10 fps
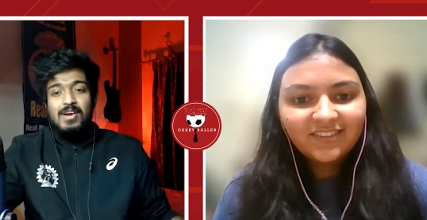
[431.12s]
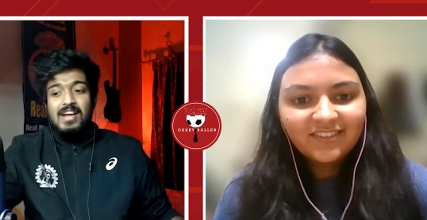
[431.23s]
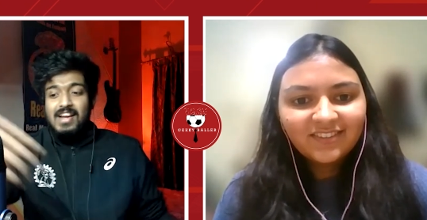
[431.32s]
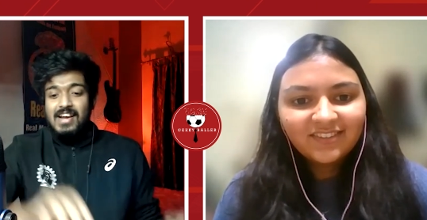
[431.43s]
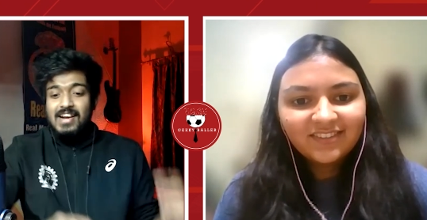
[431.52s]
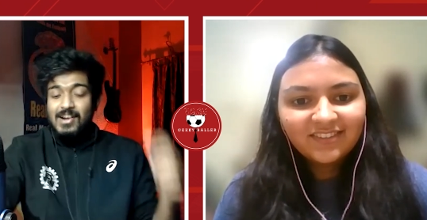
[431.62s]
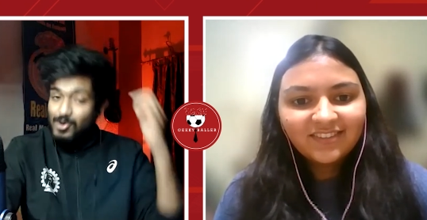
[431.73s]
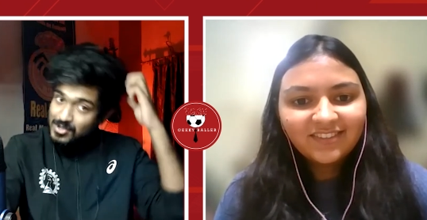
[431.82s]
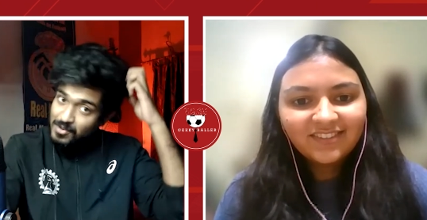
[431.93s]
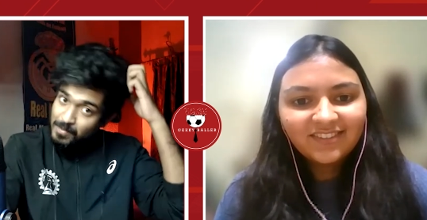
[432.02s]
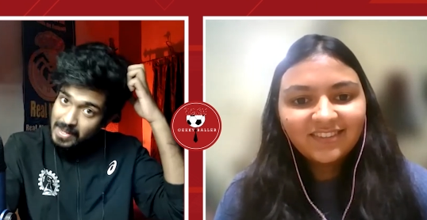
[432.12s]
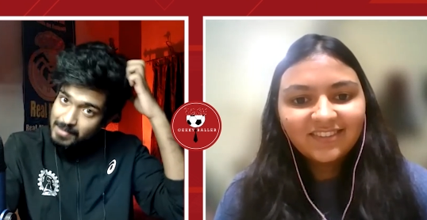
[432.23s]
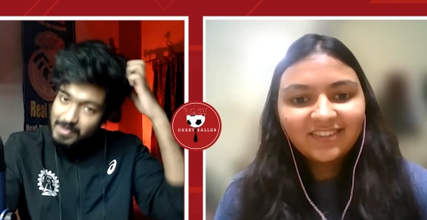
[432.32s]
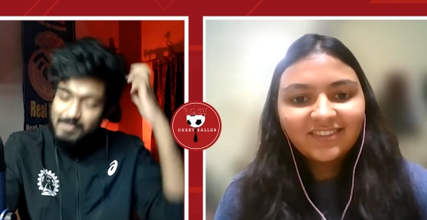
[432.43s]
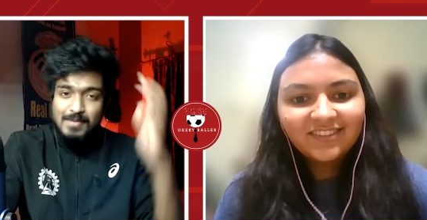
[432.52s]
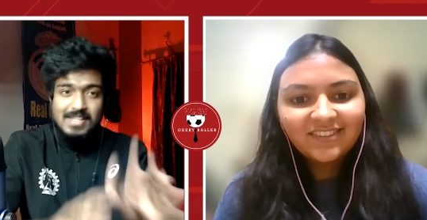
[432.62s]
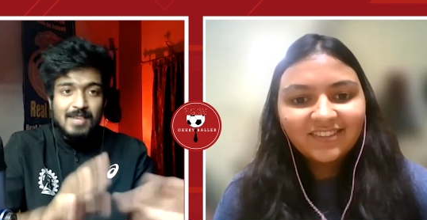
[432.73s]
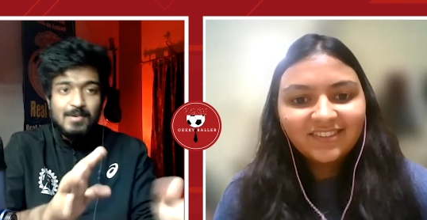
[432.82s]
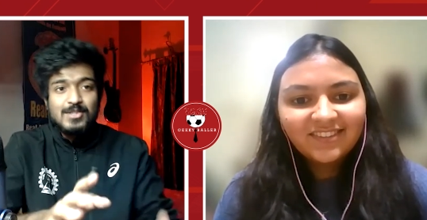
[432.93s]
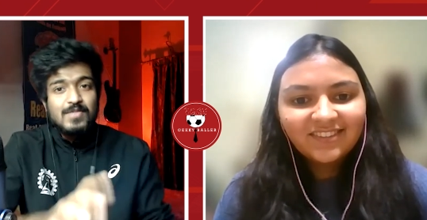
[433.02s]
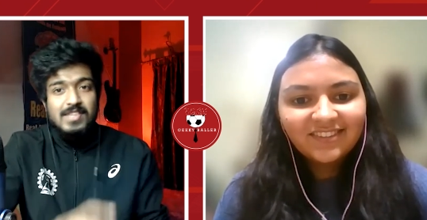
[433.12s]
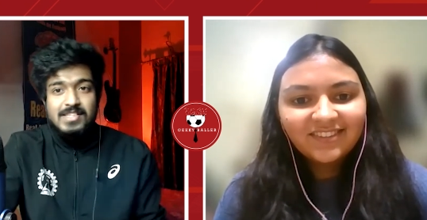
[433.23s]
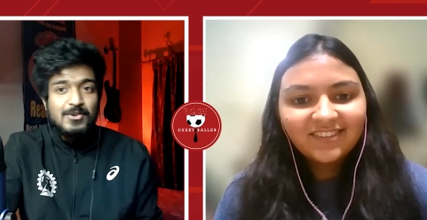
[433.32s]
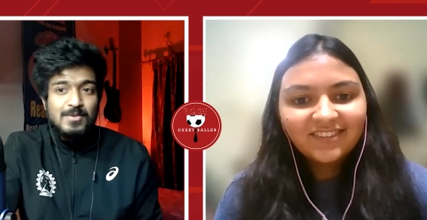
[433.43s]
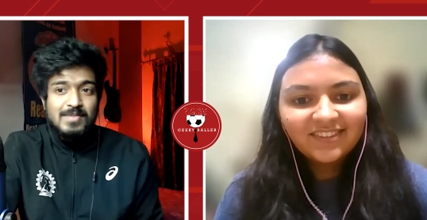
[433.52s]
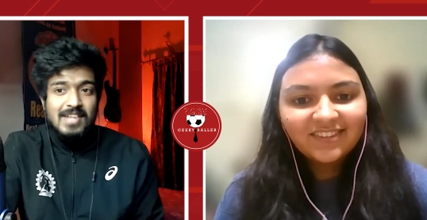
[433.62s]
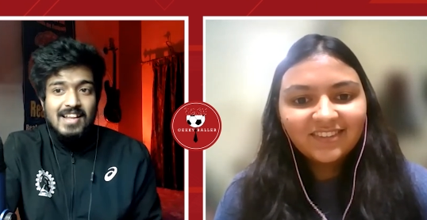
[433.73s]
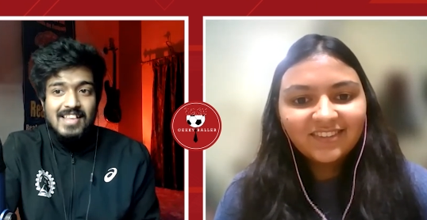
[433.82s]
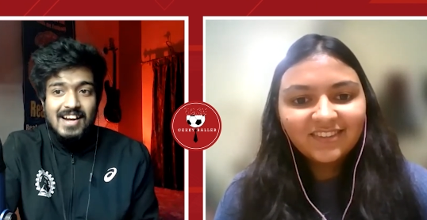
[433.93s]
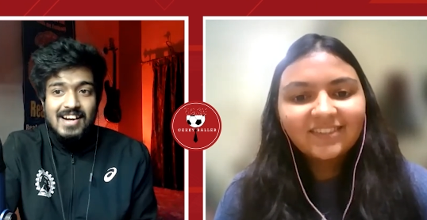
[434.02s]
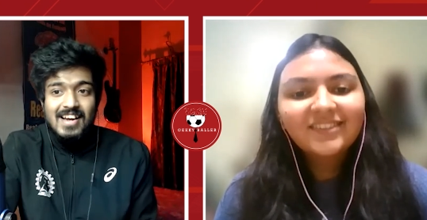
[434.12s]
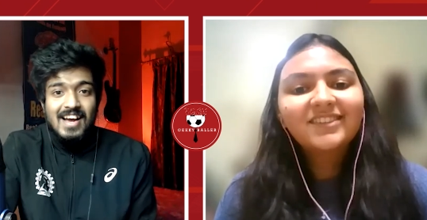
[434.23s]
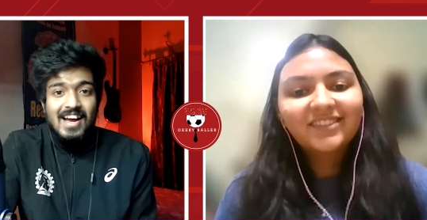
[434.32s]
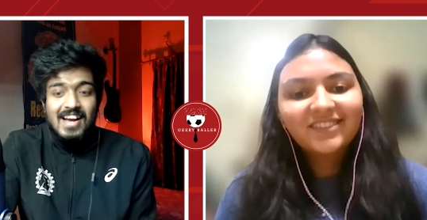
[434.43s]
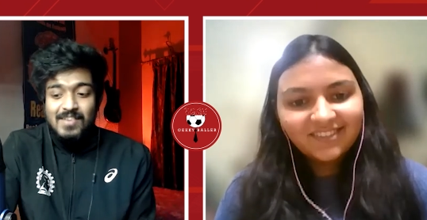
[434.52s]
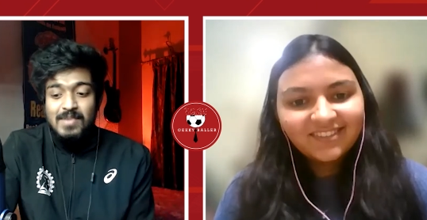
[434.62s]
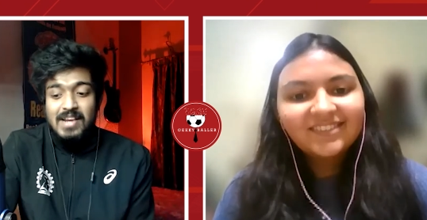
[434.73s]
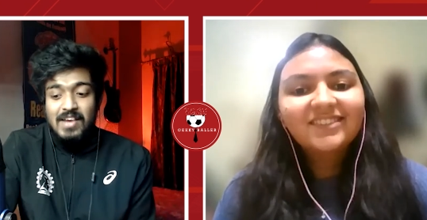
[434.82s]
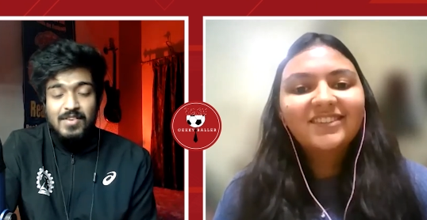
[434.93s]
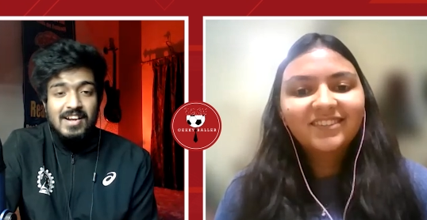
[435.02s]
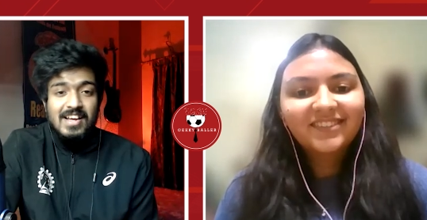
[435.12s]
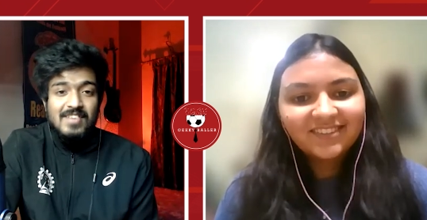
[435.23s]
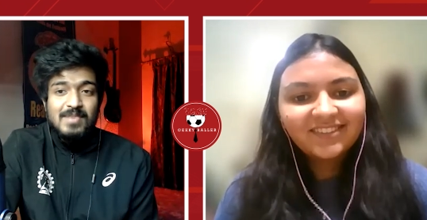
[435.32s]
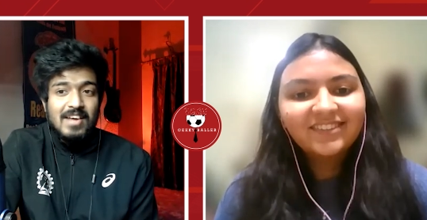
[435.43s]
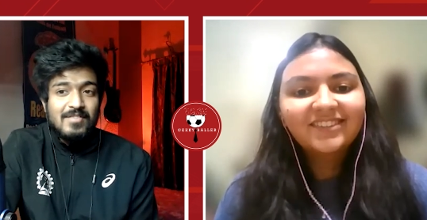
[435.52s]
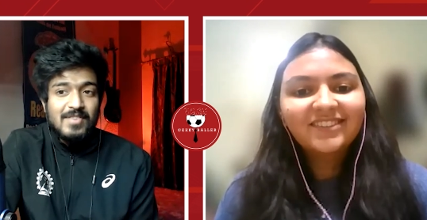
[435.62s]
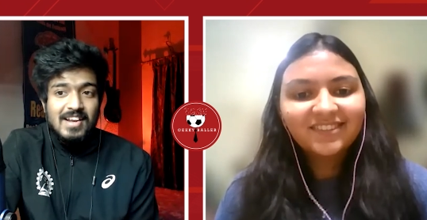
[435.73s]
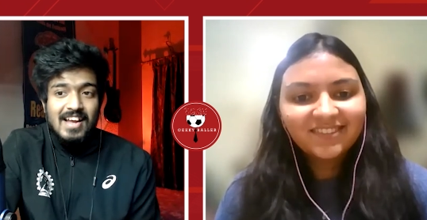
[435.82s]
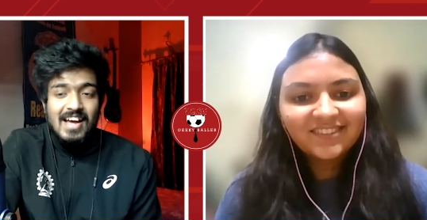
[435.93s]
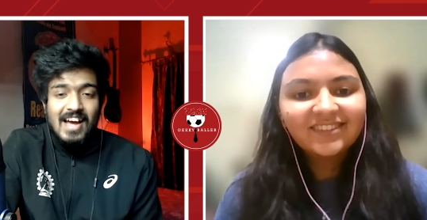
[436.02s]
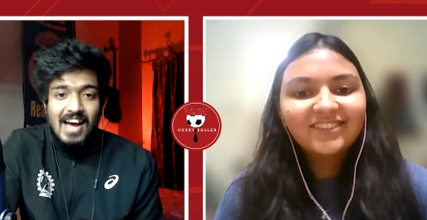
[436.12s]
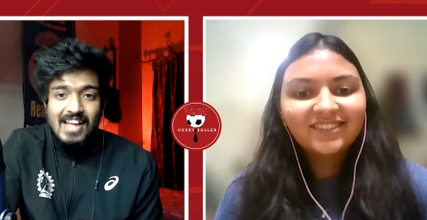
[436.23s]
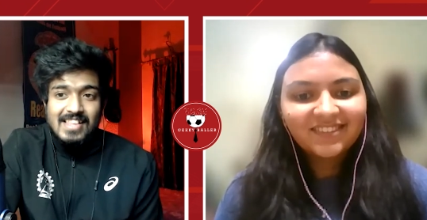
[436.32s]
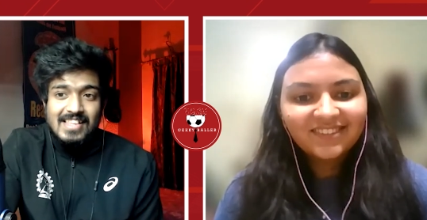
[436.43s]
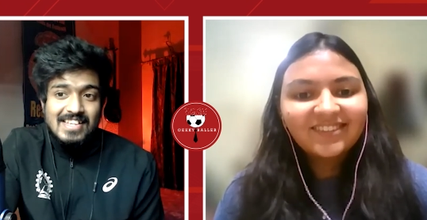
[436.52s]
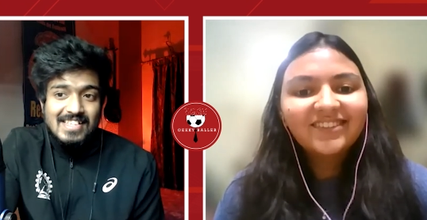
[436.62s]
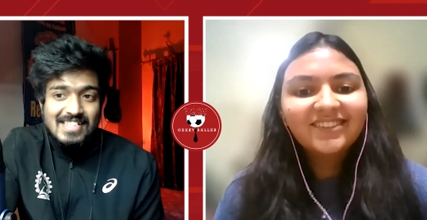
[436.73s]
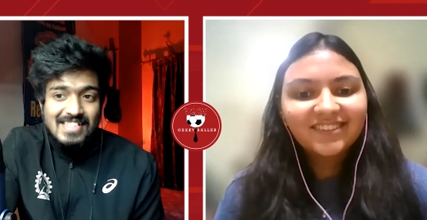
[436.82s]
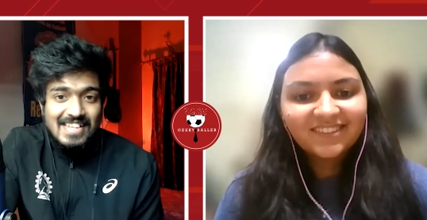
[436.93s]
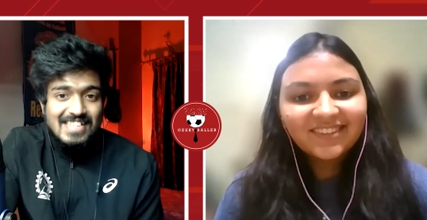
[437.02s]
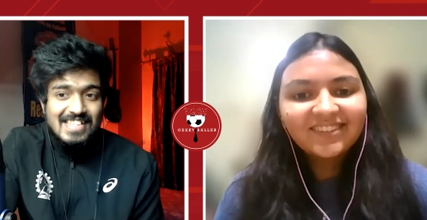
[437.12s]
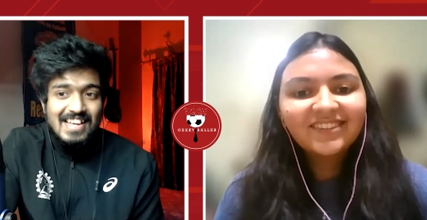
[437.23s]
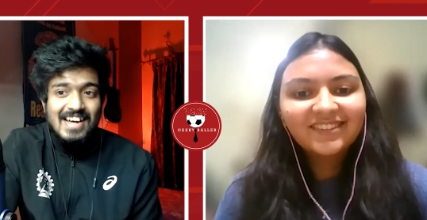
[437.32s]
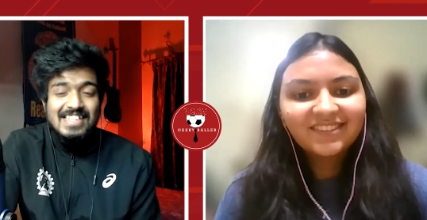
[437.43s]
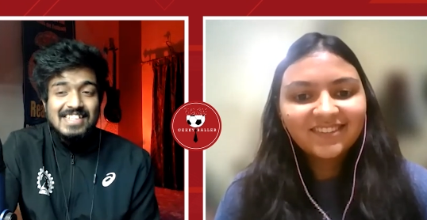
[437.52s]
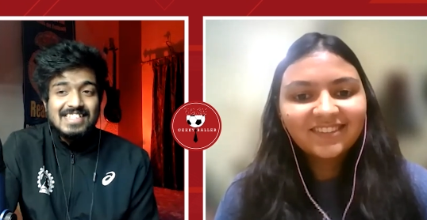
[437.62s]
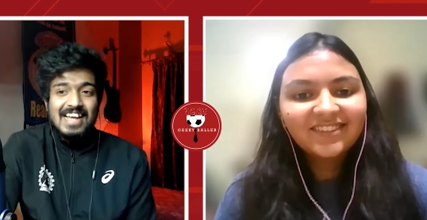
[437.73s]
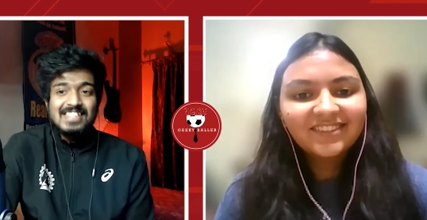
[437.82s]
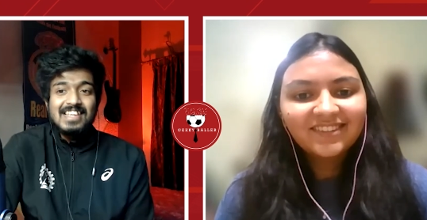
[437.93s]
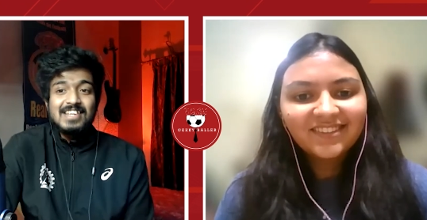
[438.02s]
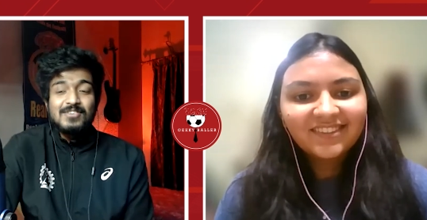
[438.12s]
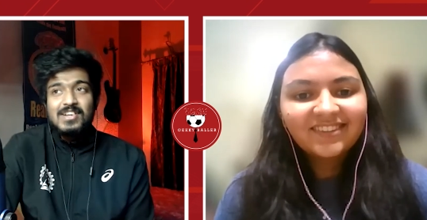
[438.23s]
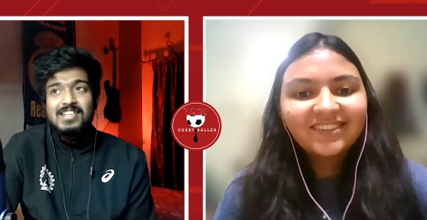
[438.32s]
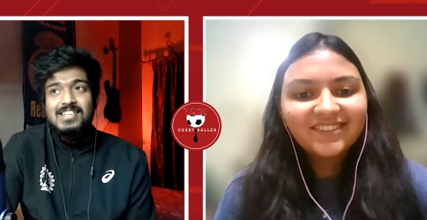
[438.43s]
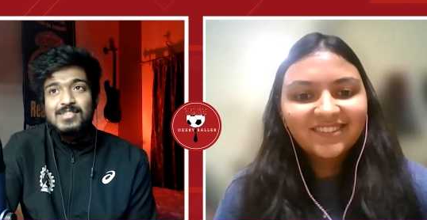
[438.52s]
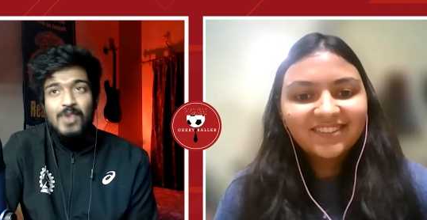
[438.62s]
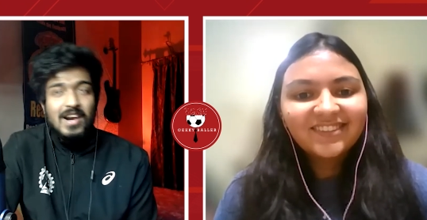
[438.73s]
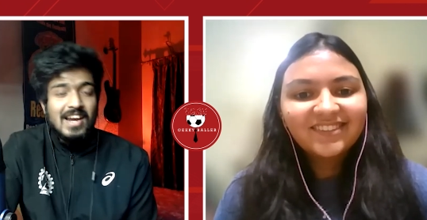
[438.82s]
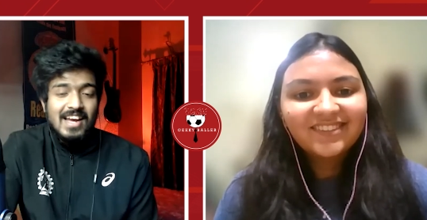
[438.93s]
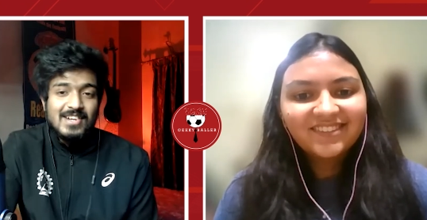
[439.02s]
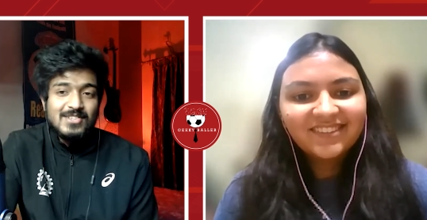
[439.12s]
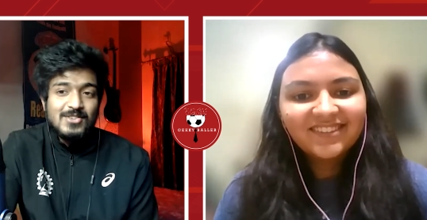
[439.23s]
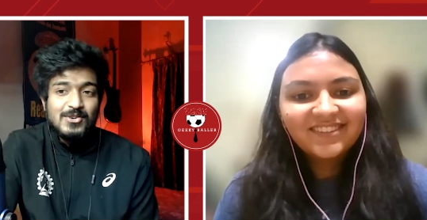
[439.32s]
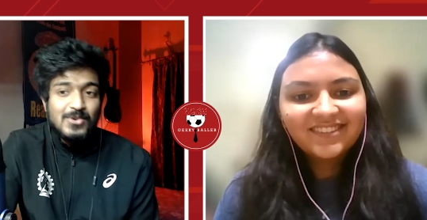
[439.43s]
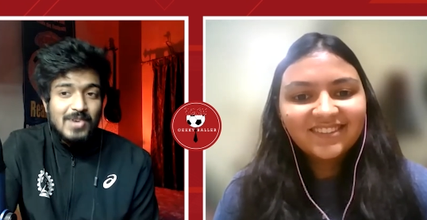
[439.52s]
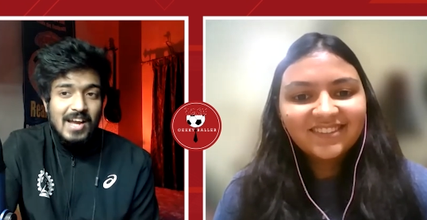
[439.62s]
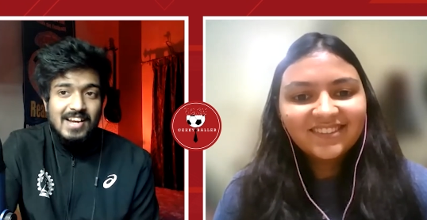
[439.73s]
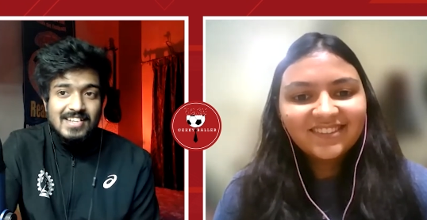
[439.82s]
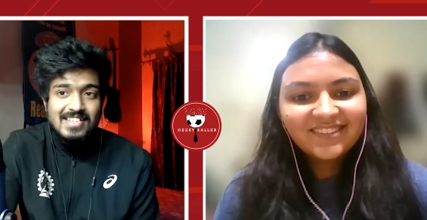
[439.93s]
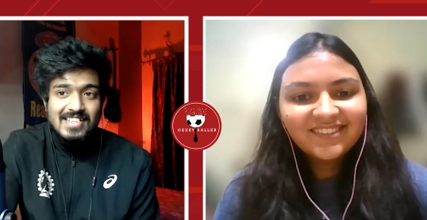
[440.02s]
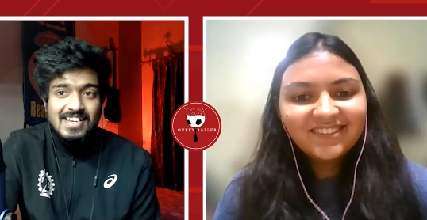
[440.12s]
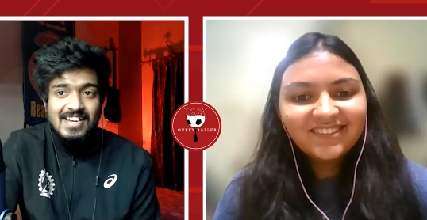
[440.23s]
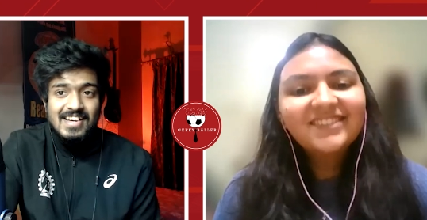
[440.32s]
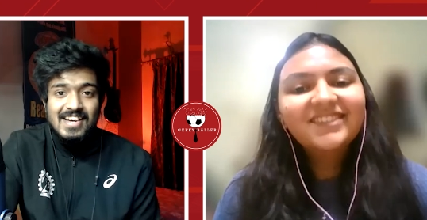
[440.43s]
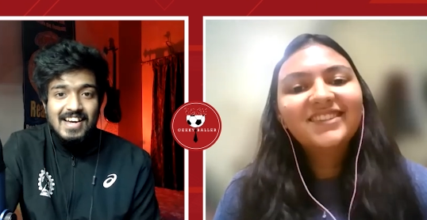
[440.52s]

Speaker 1: and i get lots of ping especially because of this youtube channel that give me referral give me referral and these these uh, these texts are usually just one liners or two liners key